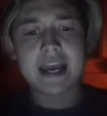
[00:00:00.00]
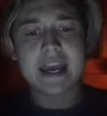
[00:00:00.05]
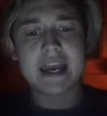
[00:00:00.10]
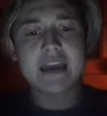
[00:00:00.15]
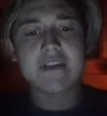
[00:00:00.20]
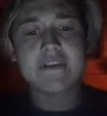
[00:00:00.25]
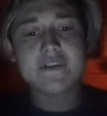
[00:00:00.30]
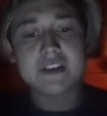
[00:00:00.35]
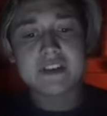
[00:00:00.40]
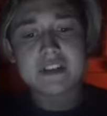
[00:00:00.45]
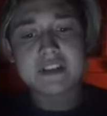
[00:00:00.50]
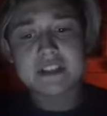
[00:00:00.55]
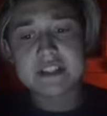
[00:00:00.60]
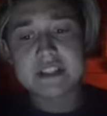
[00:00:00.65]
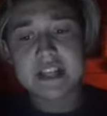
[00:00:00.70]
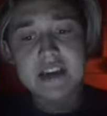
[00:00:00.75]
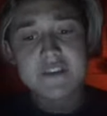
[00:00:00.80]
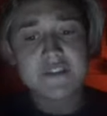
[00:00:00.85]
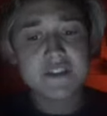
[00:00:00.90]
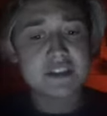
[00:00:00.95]
If
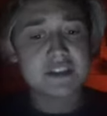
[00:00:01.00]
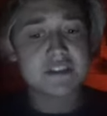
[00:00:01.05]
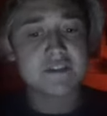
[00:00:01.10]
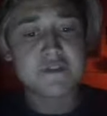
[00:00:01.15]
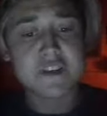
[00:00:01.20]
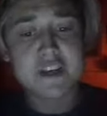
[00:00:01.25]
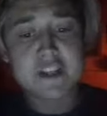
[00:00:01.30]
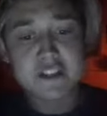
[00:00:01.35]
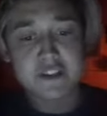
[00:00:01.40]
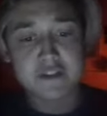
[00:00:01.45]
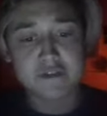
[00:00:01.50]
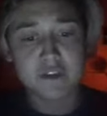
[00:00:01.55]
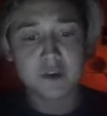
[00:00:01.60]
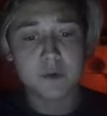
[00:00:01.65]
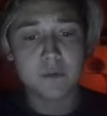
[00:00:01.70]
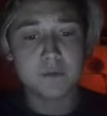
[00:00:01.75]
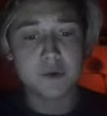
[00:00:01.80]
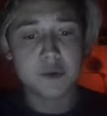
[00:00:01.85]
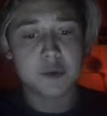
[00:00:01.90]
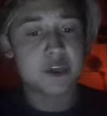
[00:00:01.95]
it's a feature
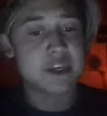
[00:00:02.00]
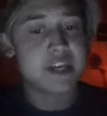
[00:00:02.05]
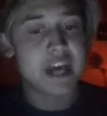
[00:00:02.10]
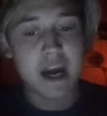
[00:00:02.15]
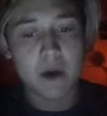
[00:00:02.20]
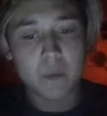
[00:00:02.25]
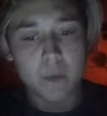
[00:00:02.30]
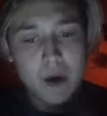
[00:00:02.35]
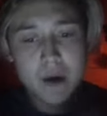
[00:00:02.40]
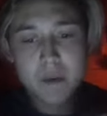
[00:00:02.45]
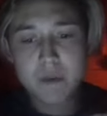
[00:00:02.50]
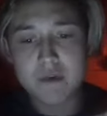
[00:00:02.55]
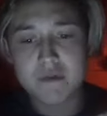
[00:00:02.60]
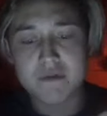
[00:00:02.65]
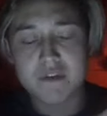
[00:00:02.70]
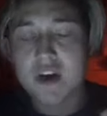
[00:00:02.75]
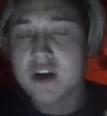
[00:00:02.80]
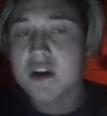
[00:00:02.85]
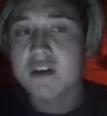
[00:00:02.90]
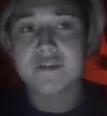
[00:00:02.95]
film, you can get away
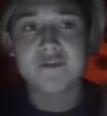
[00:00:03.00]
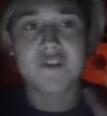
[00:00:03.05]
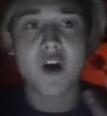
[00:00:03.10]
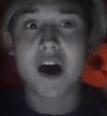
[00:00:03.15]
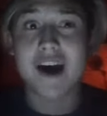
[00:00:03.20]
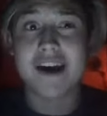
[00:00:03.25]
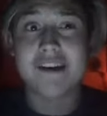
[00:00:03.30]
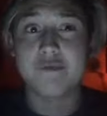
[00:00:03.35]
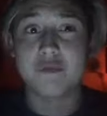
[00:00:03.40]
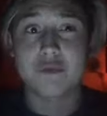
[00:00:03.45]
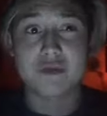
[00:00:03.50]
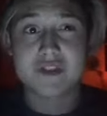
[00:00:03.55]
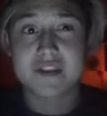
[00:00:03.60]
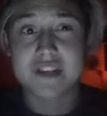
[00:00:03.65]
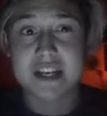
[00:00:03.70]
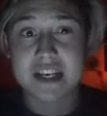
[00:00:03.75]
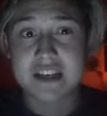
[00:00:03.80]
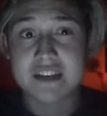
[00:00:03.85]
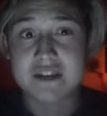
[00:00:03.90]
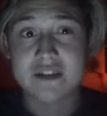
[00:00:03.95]
with 5 or
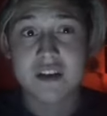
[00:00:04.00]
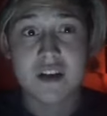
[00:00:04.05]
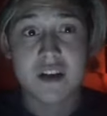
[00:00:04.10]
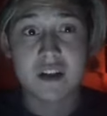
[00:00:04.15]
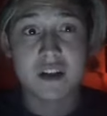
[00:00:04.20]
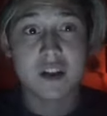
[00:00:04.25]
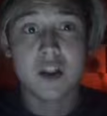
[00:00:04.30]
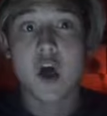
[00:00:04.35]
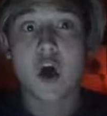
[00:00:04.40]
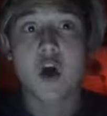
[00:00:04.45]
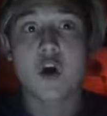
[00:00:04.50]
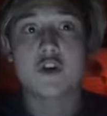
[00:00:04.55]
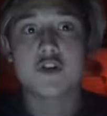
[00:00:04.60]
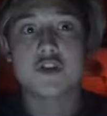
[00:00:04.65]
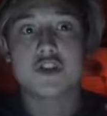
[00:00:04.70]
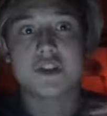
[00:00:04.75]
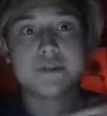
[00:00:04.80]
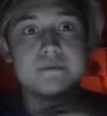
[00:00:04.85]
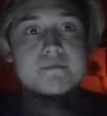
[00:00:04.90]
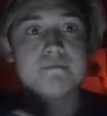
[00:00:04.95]
6
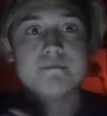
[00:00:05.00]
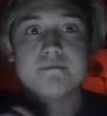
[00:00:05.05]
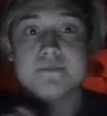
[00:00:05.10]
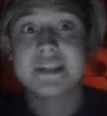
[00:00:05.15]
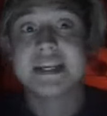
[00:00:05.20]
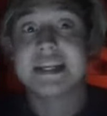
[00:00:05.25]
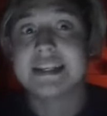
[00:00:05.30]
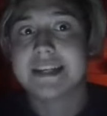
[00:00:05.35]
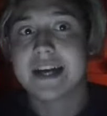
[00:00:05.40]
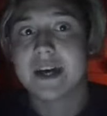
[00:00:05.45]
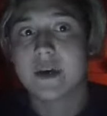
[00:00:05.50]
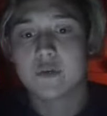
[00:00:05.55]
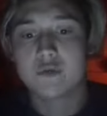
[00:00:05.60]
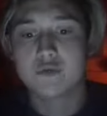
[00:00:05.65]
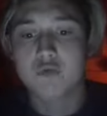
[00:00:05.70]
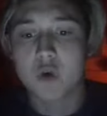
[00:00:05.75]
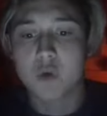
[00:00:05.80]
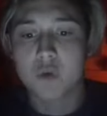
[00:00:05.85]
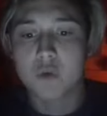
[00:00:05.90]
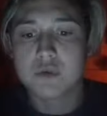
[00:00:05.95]
large and detailed
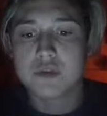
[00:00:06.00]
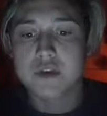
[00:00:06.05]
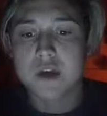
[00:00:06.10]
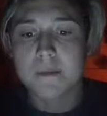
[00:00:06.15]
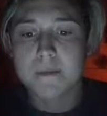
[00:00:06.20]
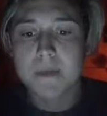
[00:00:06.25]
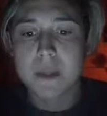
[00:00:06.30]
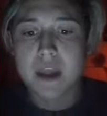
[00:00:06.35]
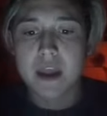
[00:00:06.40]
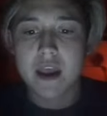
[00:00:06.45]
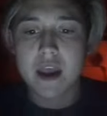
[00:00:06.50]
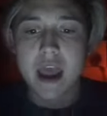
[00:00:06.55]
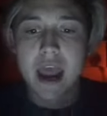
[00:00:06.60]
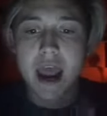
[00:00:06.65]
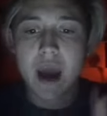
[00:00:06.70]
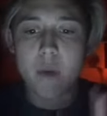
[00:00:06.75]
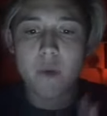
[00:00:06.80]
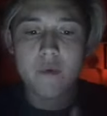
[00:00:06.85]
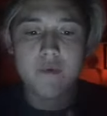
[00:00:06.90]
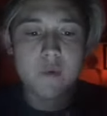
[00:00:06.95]
roles.
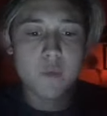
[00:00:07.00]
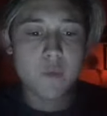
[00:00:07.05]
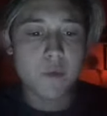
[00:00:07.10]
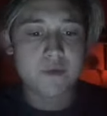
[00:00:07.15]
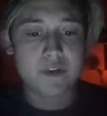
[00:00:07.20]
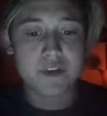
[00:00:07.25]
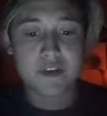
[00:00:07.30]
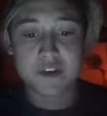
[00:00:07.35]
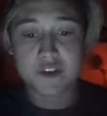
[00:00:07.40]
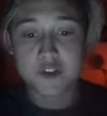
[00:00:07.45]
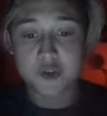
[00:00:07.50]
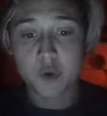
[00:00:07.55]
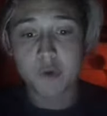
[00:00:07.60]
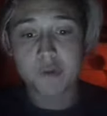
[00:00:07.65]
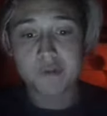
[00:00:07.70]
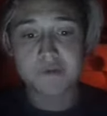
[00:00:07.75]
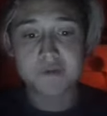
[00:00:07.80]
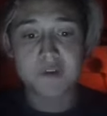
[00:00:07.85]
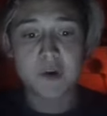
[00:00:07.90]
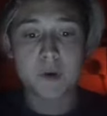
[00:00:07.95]
However, with a
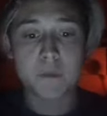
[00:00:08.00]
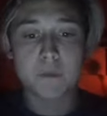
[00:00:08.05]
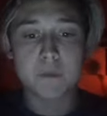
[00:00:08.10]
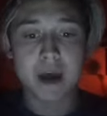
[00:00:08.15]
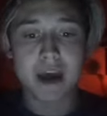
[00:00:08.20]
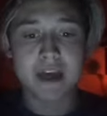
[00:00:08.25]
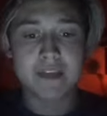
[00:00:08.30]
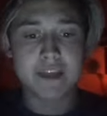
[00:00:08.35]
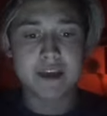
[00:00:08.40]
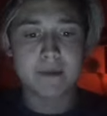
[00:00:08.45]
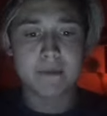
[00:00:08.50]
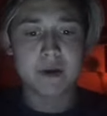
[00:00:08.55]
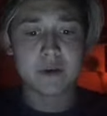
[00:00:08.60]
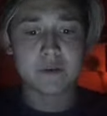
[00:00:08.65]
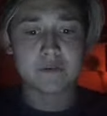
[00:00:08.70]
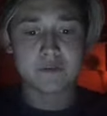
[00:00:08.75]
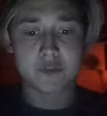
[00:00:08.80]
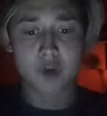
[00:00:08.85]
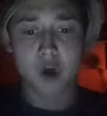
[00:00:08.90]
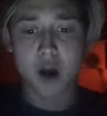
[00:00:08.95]
short film and the amount
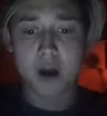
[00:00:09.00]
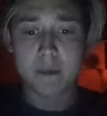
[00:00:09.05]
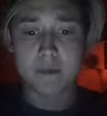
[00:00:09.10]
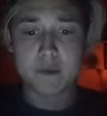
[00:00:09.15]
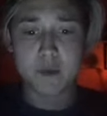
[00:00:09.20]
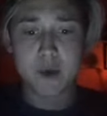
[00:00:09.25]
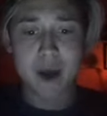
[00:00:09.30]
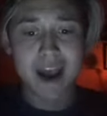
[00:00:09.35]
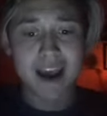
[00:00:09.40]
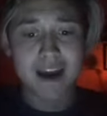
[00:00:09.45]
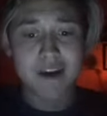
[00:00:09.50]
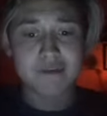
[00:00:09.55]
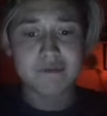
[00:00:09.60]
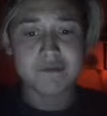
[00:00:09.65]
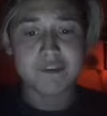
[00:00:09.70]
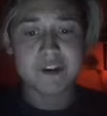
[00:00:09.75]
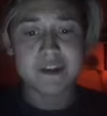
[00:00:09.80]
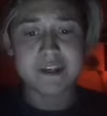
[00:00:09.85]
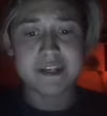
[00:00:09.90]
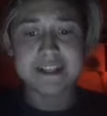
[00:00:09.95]
of time you have
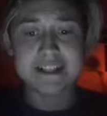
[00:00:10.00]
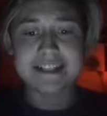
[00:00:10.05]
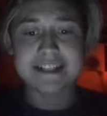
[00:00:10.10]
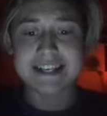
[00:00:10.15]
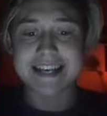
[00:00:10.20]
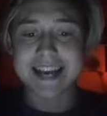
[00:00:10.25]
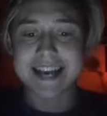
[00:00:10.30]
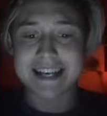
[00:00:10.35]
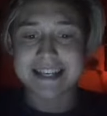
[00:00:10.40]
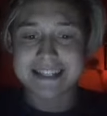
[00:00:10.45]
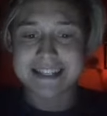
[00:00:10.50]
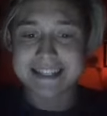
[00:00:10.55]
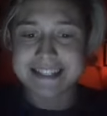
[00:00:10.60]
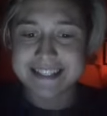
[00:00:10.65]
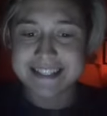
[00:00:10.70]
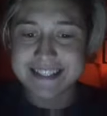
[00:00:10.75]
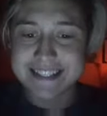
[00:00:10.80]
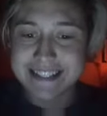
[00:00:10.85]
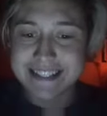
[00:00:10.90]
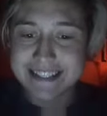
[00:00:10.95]
to get
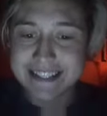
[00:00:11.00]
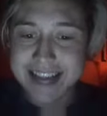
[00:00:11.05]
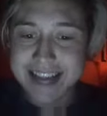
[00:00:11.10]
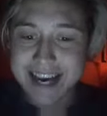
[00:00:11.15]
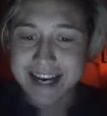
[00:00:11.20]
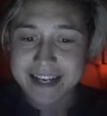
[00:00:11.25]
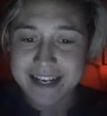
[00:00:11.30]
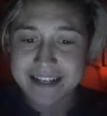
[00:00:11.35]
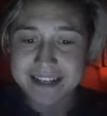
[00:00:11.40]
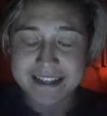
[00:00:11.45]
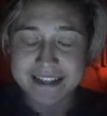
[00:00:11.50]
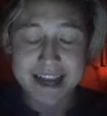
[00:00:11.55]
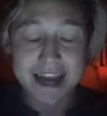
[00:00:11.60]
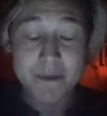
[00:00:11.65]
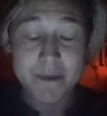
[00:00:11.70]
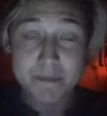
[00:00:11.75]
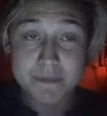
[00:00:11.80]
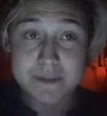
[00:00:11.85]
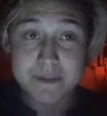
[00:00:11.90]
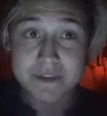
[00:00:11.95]

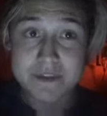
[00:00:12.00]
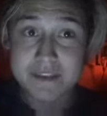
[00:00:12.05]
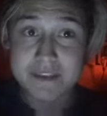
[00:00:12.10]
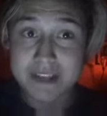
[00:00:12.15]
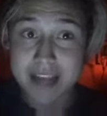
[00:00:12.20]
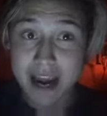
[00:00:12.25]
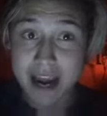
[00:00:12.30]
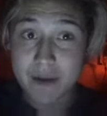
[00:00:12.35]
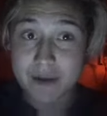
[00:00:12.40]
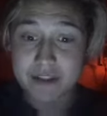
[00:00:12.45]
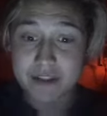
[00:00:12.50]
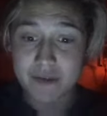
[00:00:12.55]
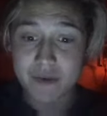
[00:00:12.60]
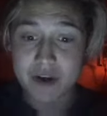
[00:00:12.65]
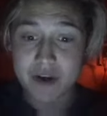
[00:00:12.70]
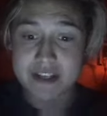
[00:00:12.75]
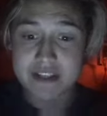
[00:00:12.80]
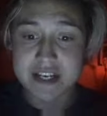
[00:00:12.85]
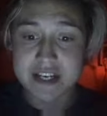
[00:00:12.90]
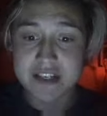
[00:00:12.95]
depth
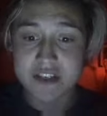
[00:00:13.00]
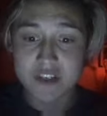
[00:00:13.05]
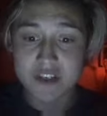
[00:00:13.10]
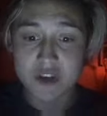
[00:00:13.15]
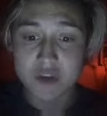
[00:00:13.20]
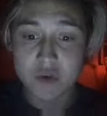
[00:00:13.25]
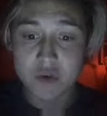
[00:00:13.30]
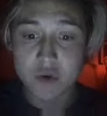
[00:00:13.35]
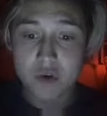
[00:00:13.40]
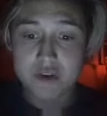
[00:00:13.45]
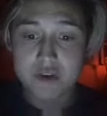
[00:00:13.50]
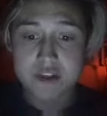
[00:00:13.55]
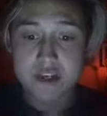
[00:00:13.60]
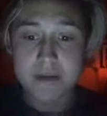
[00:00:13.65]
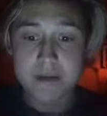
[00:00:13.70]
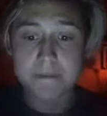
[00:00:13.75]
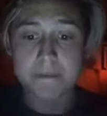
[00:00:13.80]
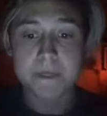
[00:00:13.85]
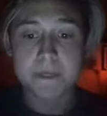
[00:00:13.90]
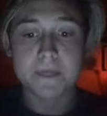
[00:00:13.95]
characterization across,
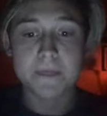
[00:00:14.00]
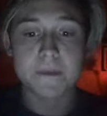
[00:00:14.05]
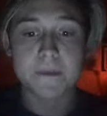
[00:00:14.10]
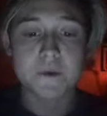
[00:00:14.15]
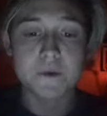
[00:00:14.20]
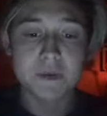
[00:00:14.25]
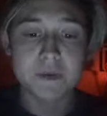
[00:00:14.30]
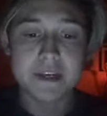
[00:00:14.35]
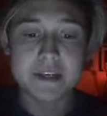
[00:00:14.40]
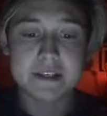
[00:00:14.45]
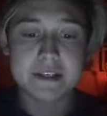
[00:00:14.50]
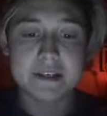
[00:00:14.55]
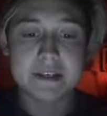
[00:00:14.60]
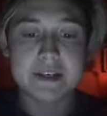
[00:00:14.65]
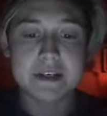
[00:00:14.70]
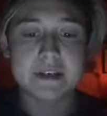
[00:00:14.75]
you need